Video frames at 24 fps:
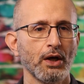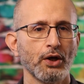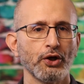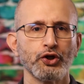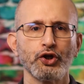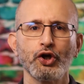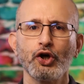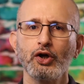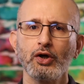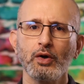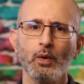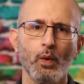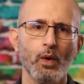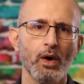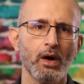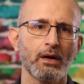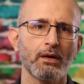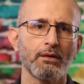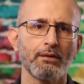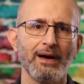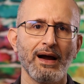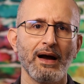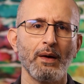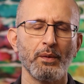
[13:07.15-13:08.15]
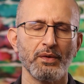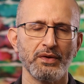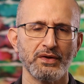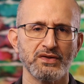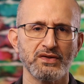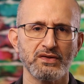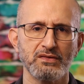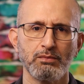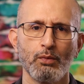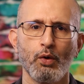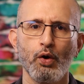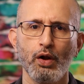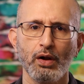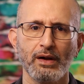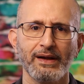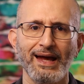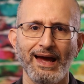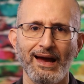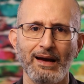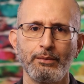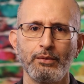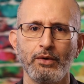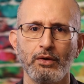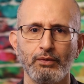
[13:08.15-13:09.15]
You're going to walk around with a small
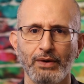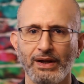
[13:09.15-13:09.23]
camera,